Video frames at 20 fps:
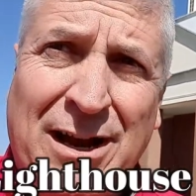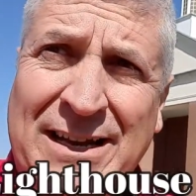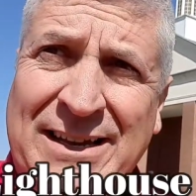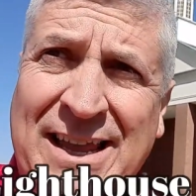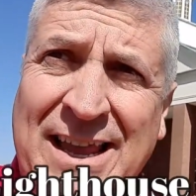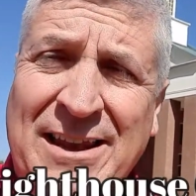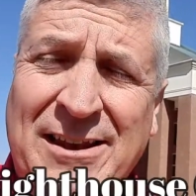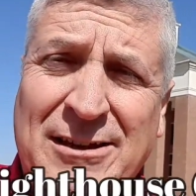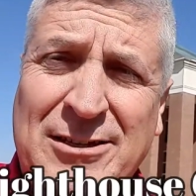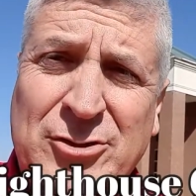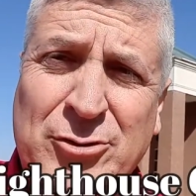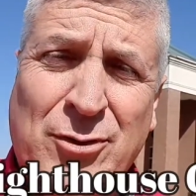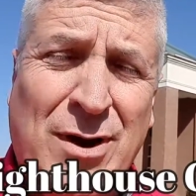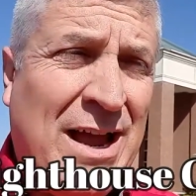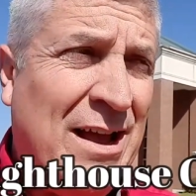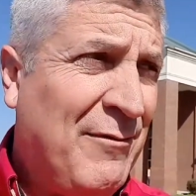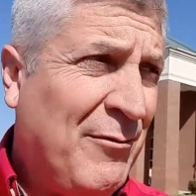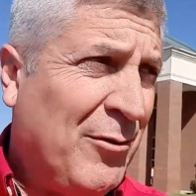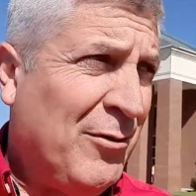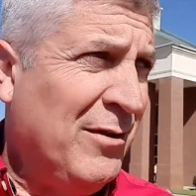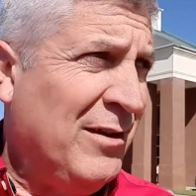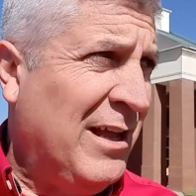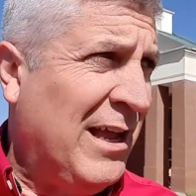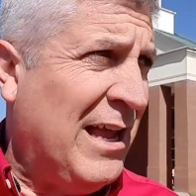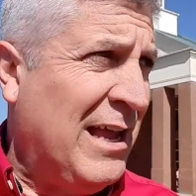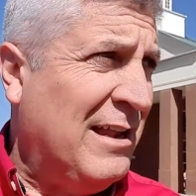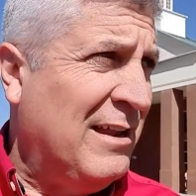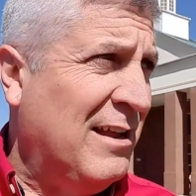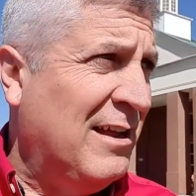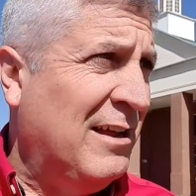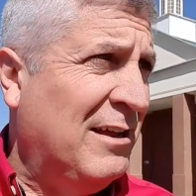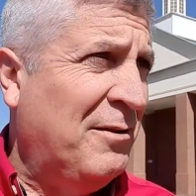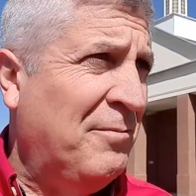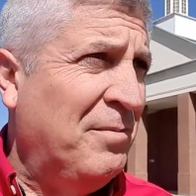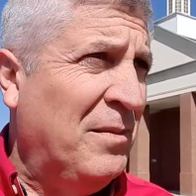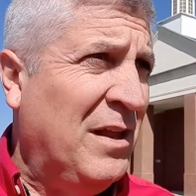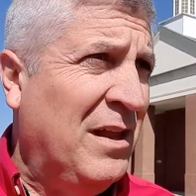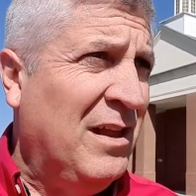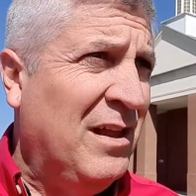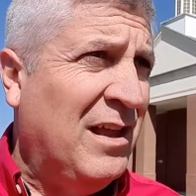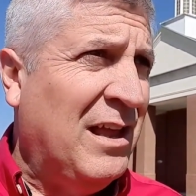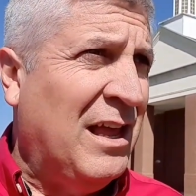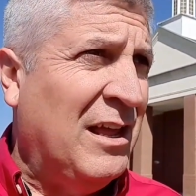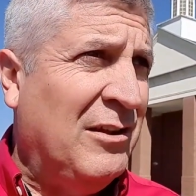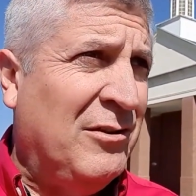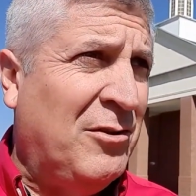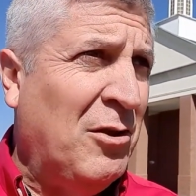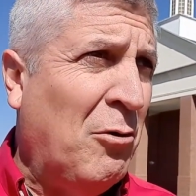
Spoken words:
I tend to travel and